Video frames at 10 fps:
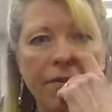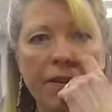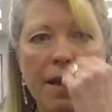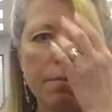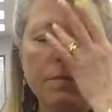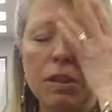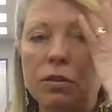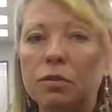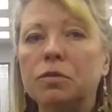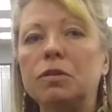for them
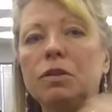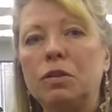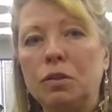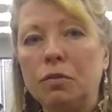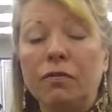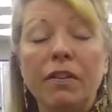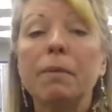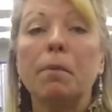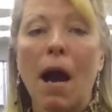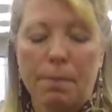to fit
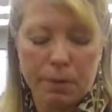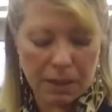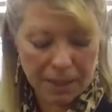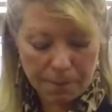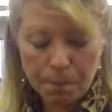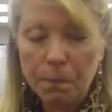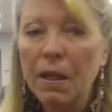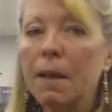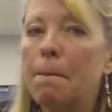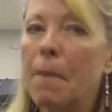properly.
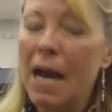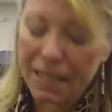By